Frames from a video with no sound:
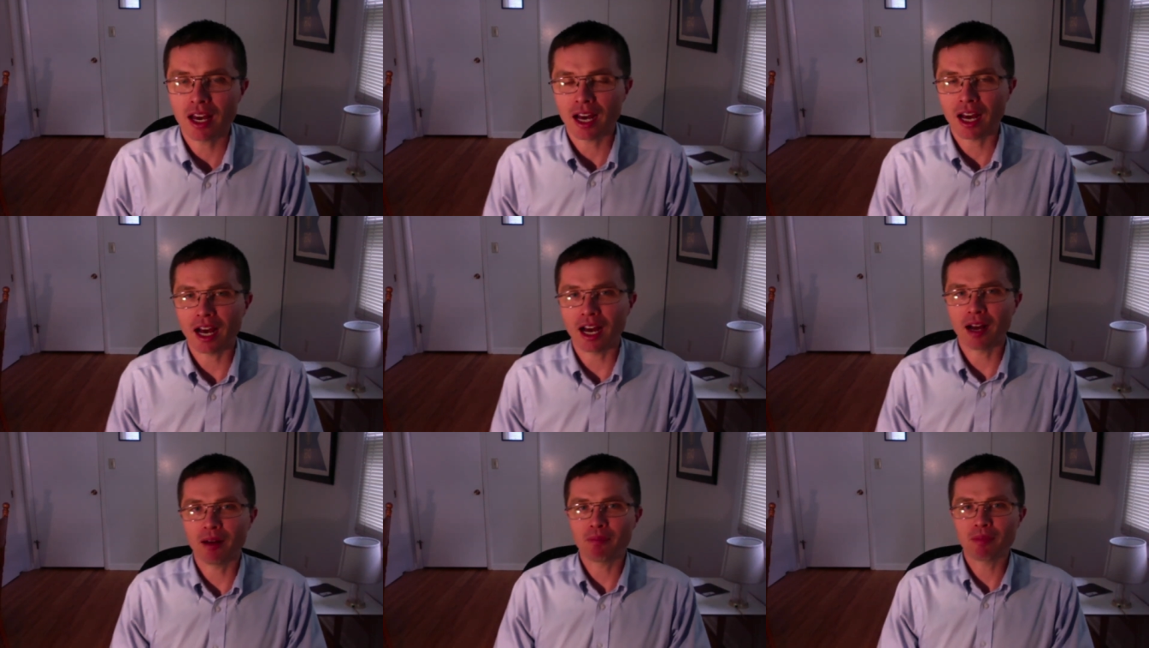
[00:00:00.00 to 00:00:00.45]

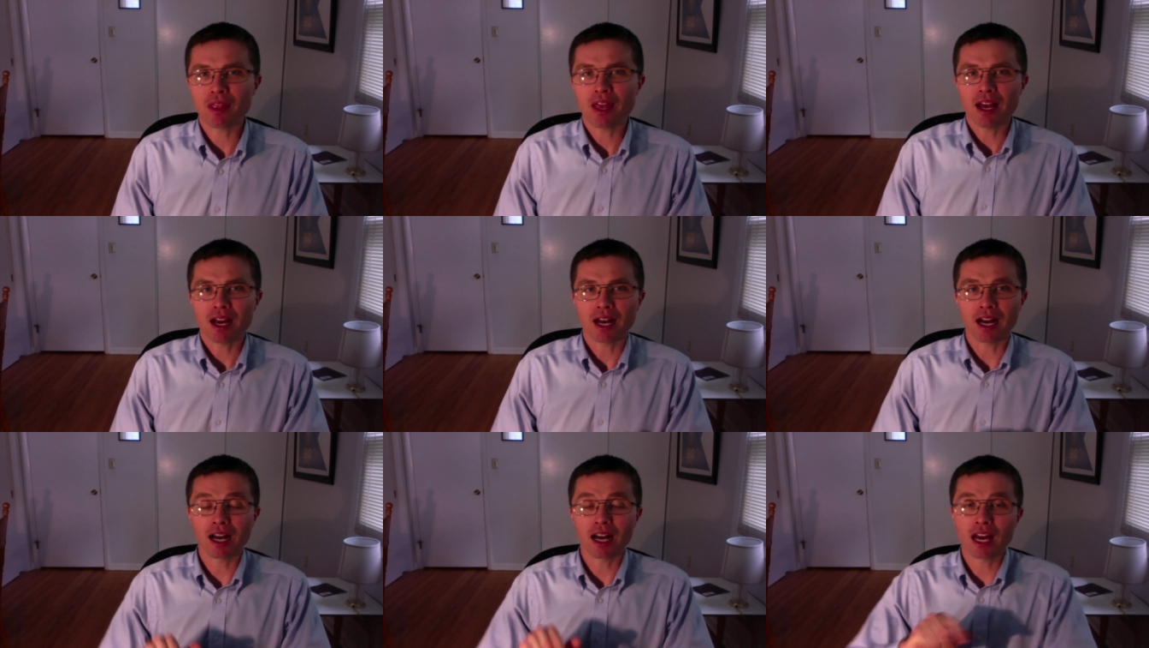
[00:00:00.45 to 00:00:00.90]

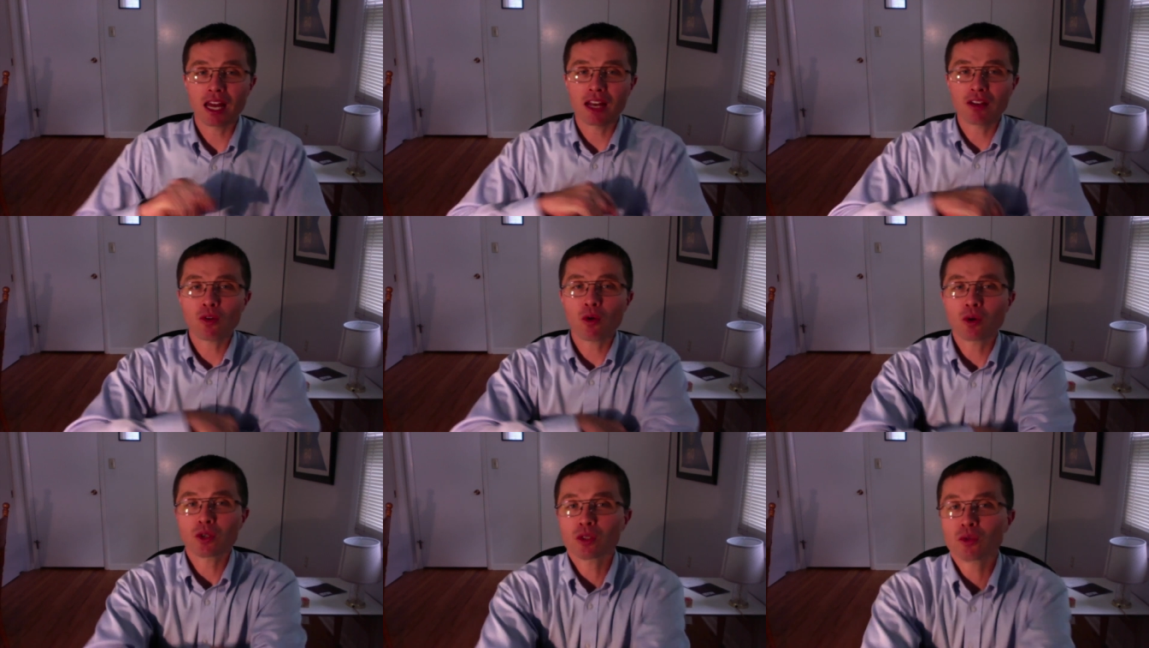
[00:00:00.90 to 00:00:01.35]
And
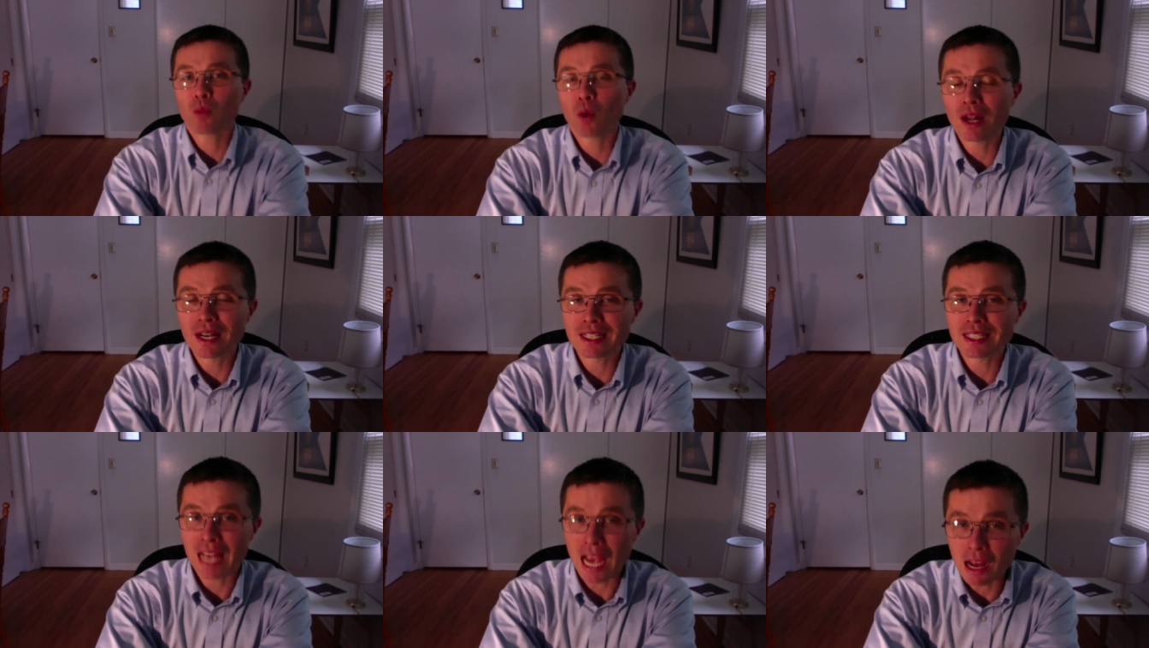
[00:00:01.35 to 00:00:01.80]
of course,
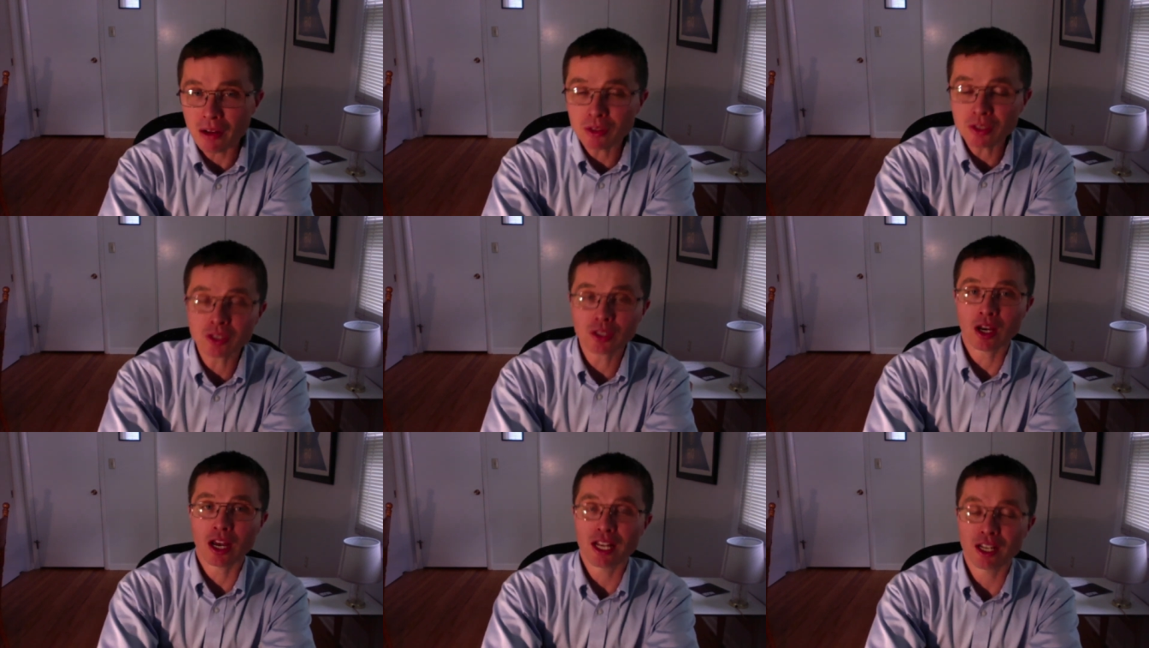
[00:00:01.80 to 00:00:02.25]
one
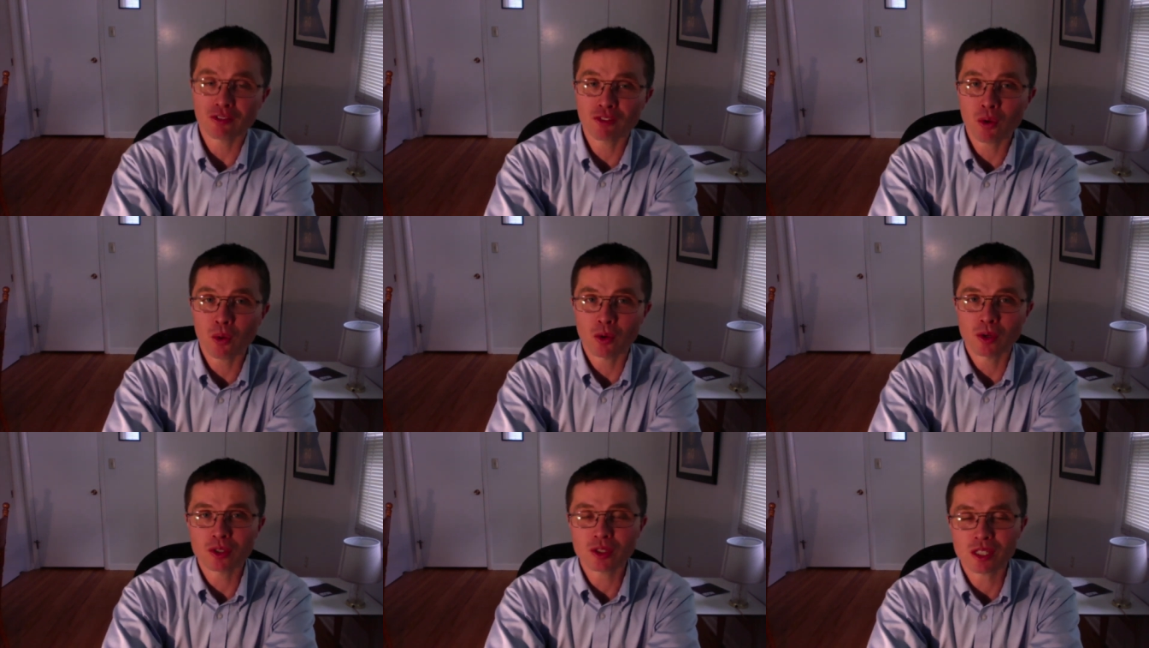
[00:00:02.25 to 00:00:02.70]
downside, of
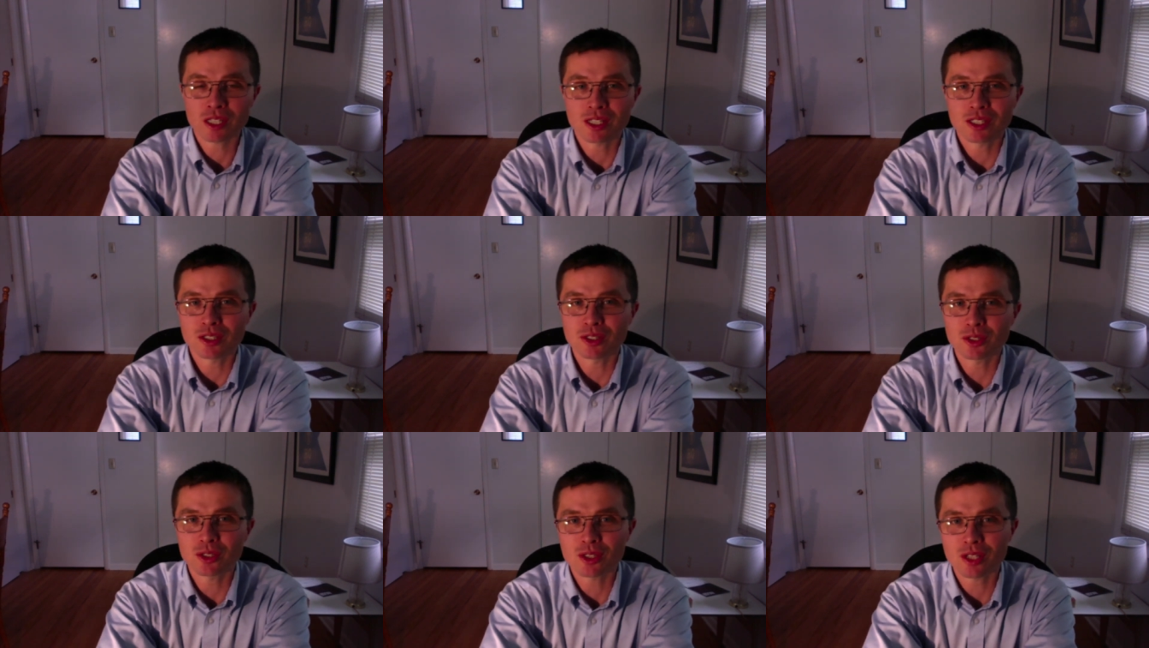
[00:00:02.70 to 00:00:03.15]
course,
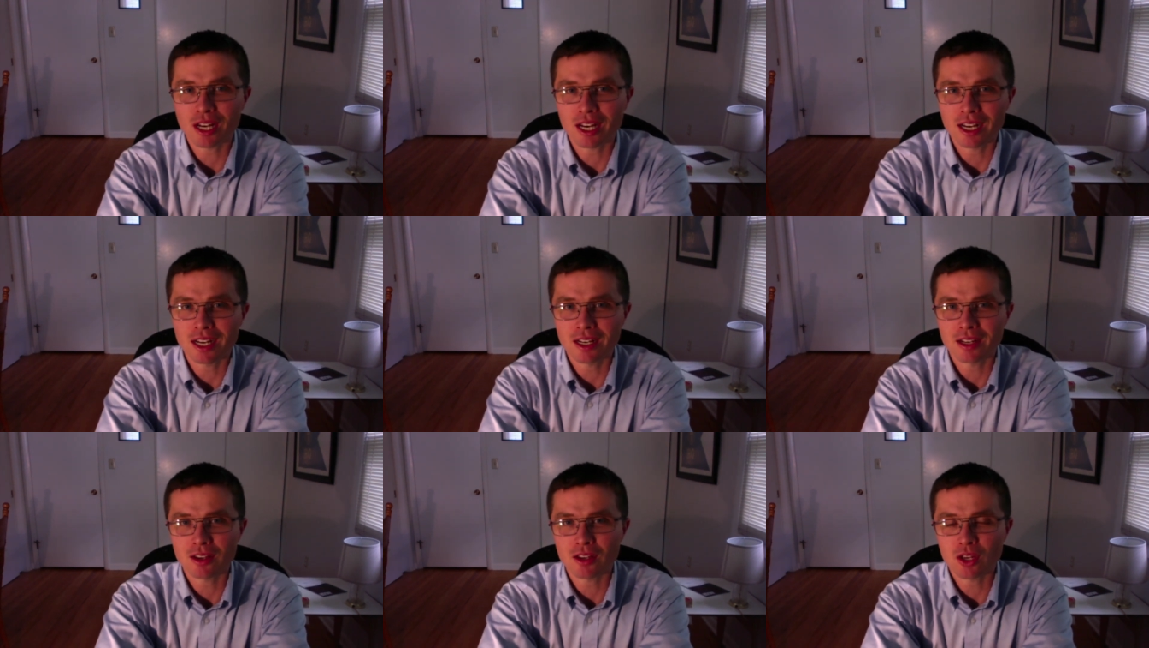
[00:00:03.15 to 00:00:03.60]
is
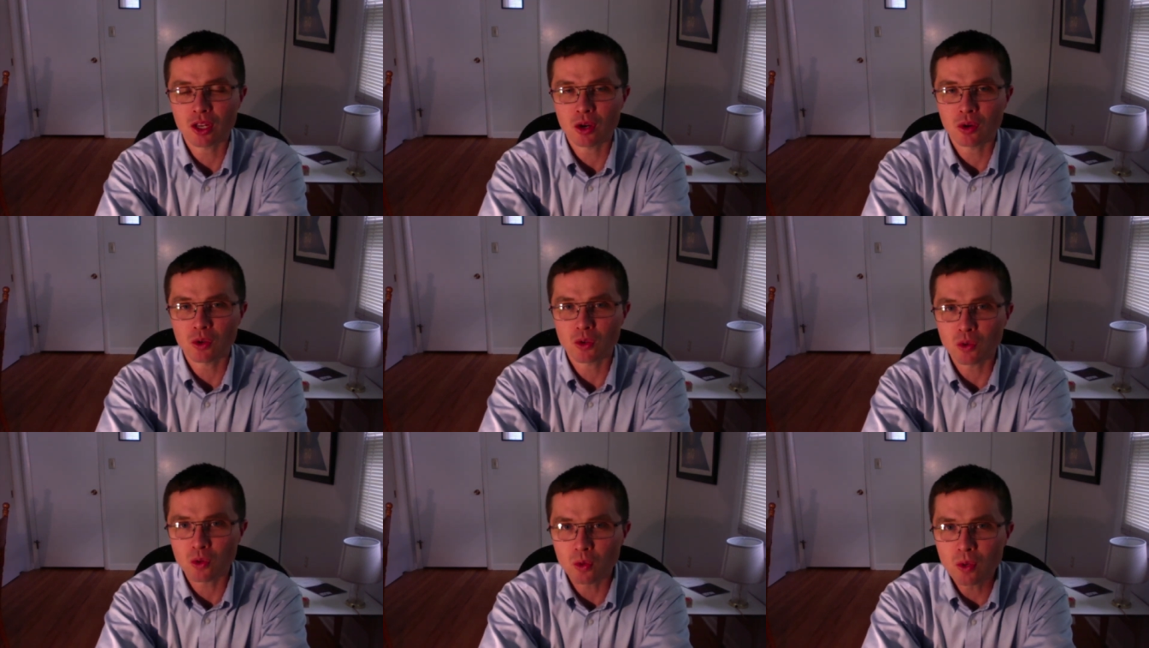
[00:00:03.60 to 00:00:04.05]

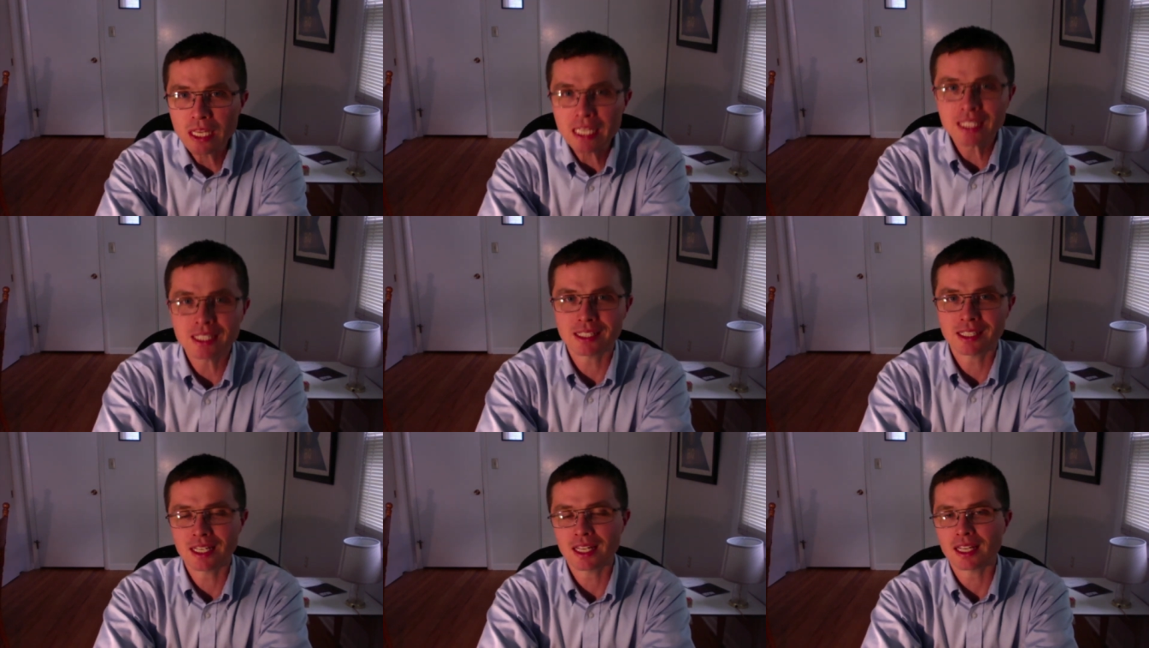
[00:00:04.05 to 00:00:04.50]
Greek
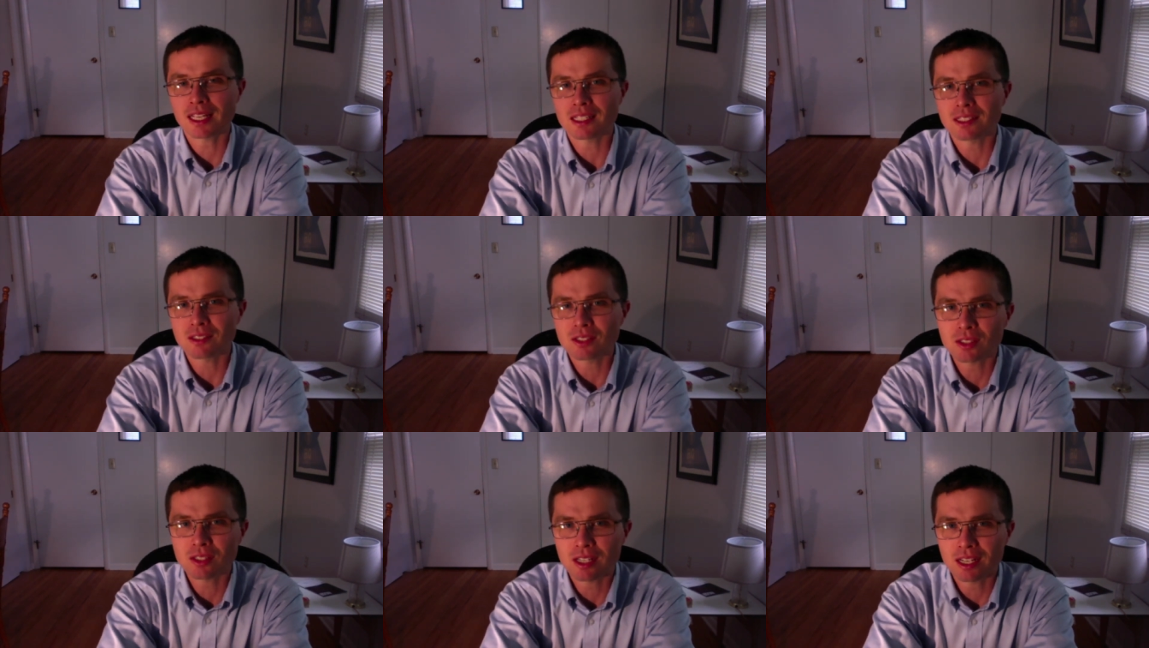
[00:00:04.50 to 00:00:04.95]

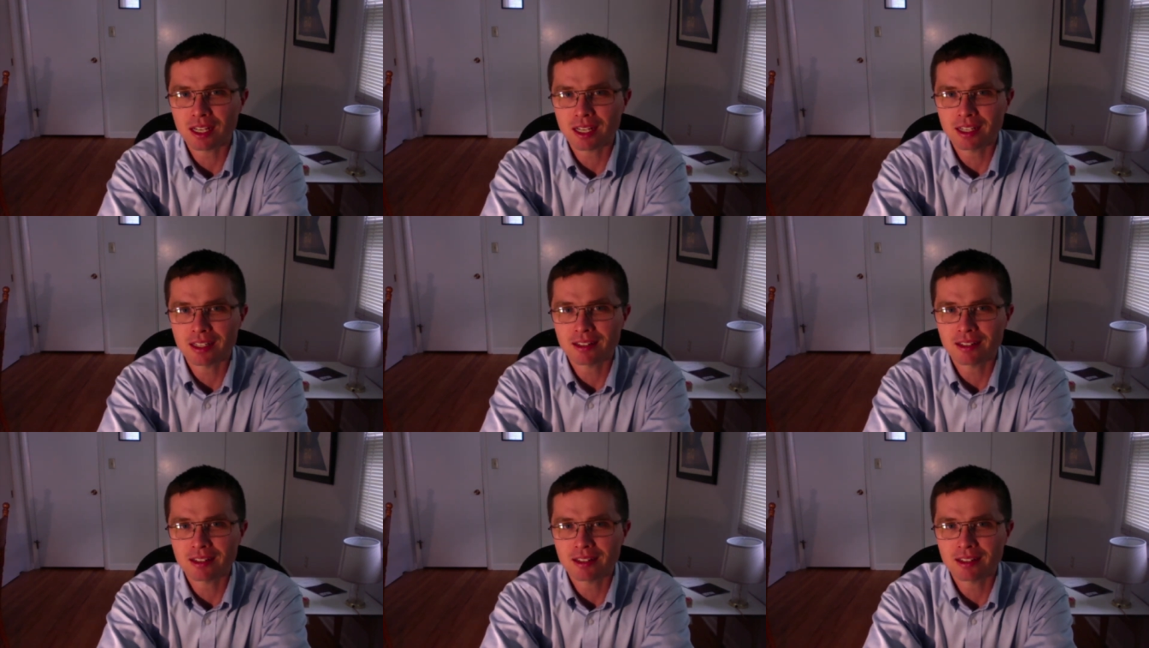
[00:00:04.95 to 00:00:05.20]
cities